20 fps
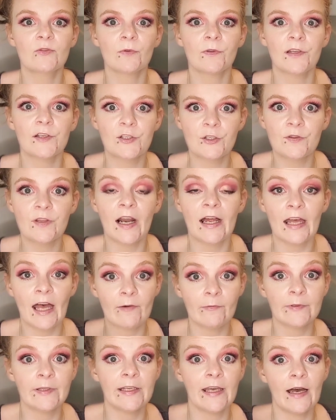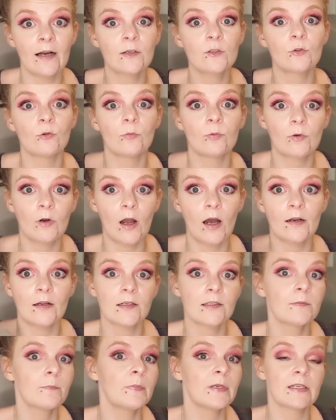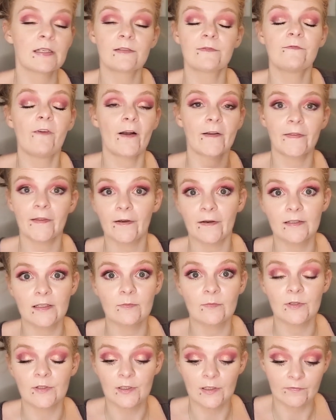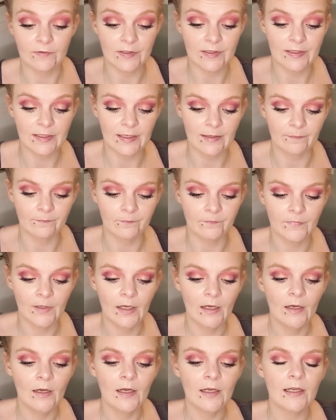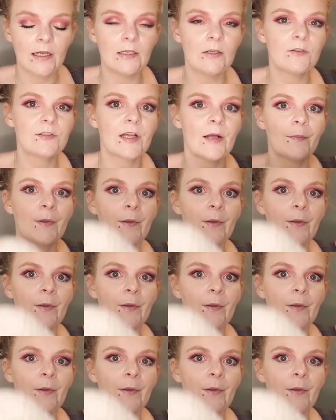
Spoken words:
issue that I have with the actual product, because fuck the customer service team. Can you tell me